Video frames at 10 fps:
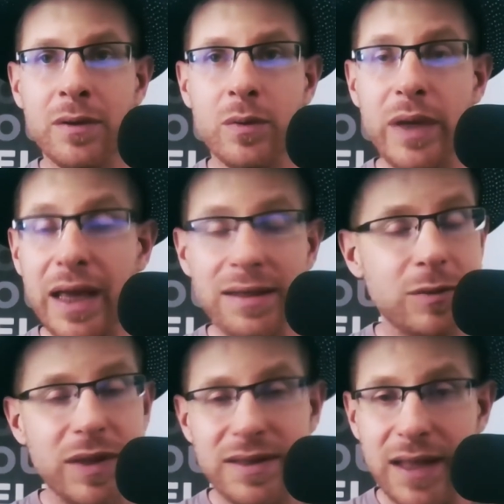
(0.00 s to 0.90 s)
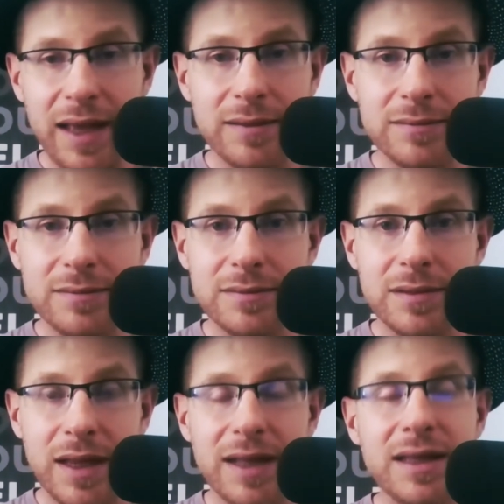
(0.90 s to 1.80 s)
we ended with Dan,
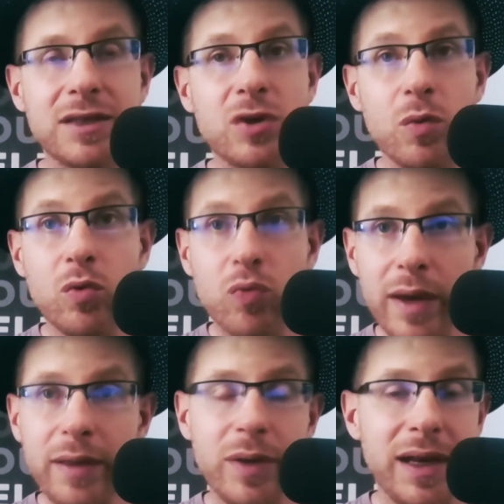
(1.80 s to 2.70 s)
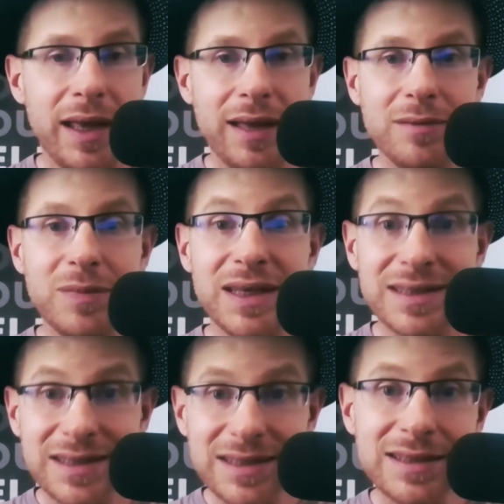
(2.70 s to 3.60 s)
and I think it's a great way to end,
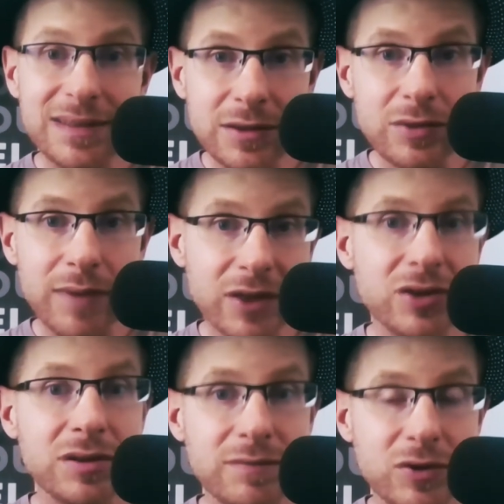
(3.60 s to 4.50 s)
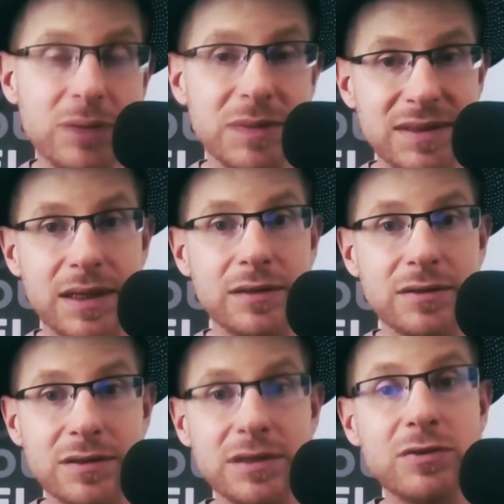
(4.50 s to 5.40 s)
because this is the direction of treatment
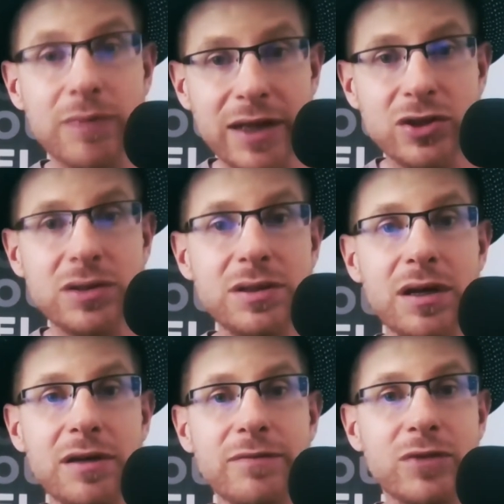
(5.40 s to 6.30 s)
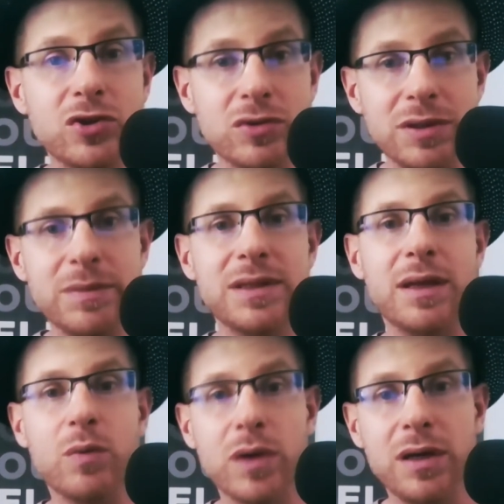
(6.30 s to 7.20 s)
centers, the direction of the treatment
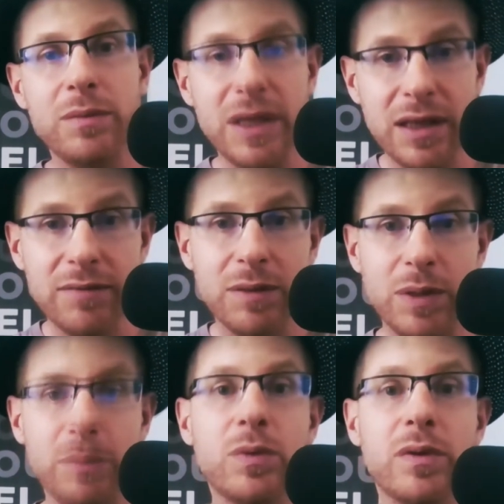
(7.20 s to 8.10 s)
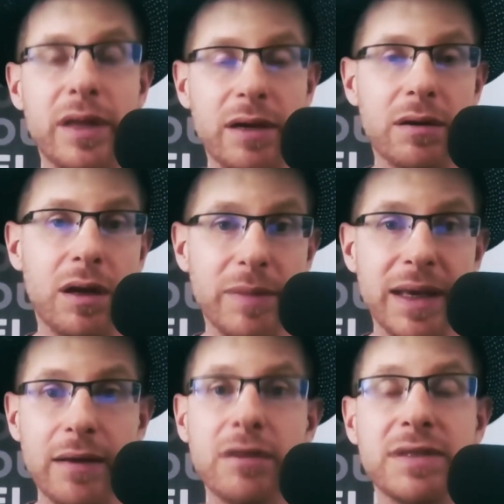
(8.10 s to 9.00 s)
that we're going to be giving people that are coming
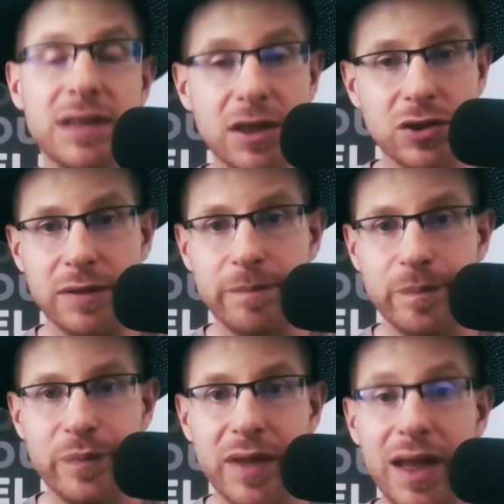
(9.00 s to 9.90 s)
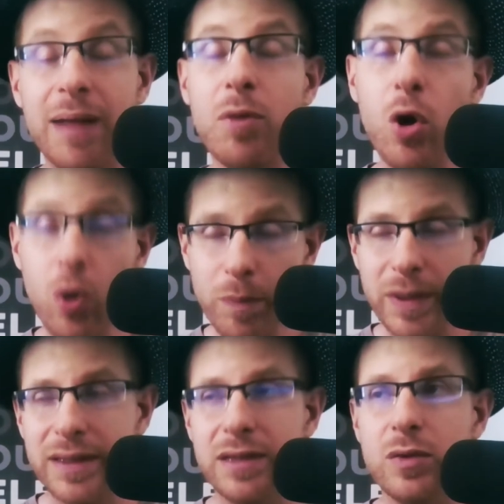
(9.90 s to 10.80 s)
out of addiction. And I'm
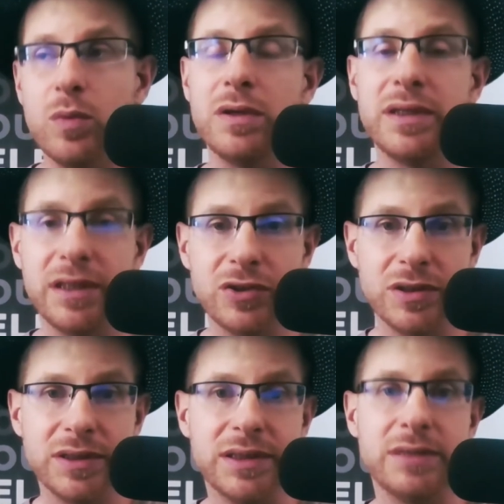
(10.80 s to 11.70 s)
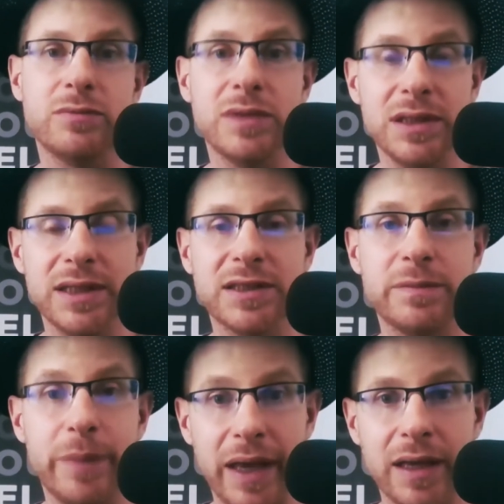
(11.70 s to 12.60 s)
hoping that the word addiction can really
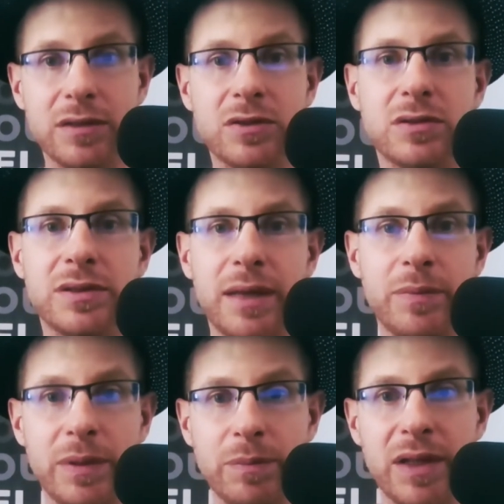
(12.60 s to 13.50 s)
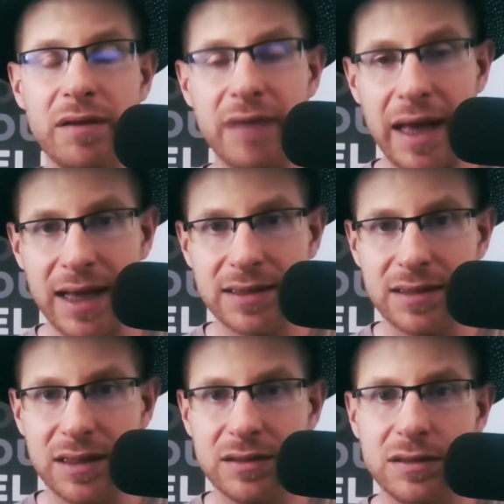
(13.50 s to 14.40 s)
expand so that people have
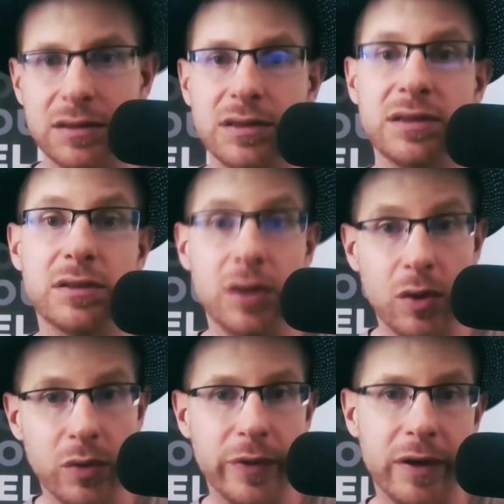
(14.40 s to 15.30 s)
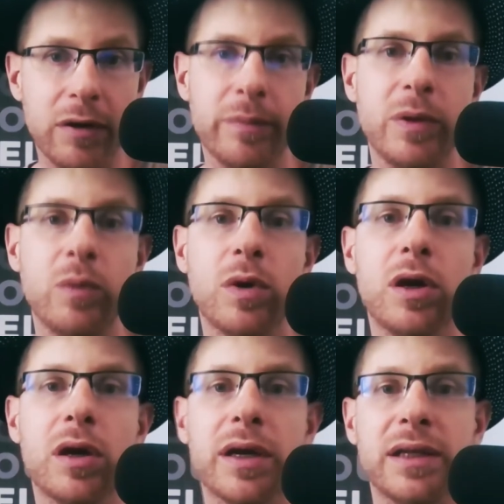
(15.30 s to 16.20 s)
access to this logotherapy
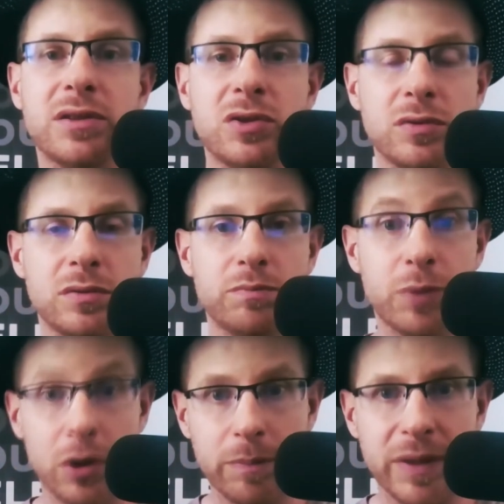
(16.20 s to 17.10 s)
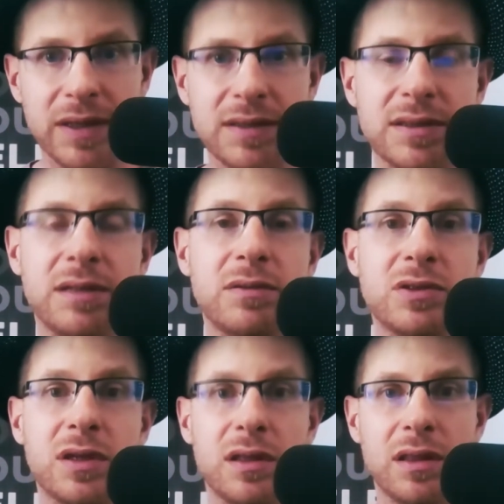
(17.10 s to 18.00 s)
work and to purpose and
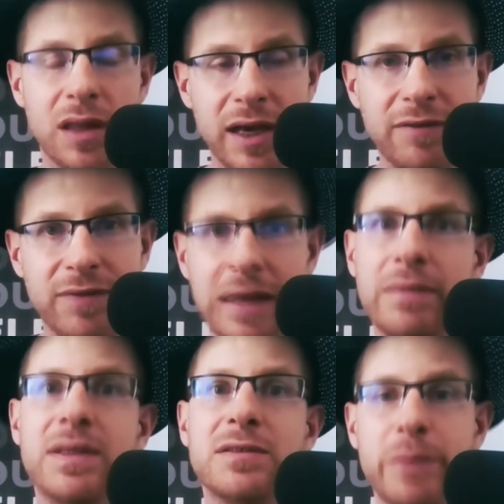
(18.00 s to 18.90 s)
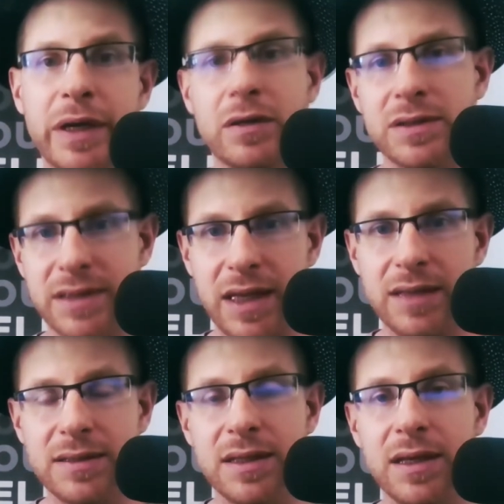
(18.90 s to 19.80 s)
to life in this bigger
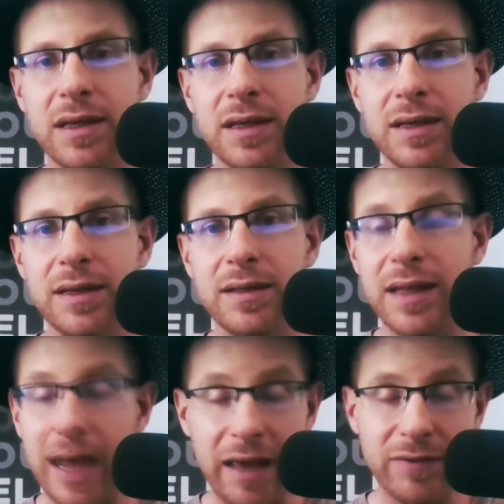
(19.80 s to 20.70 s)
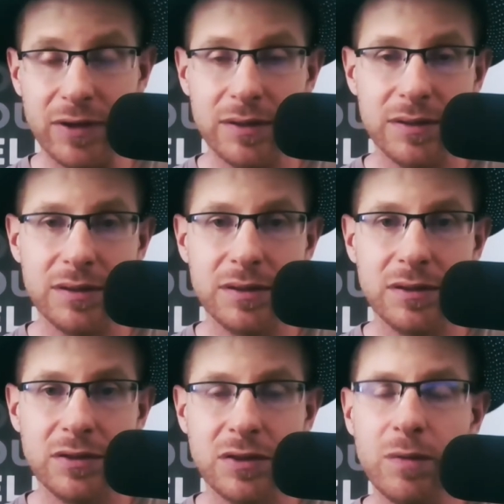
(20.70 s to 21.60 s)
sense than ever.
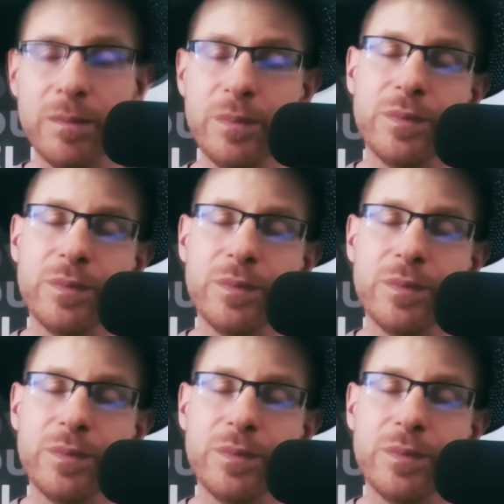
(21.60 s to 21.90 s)
So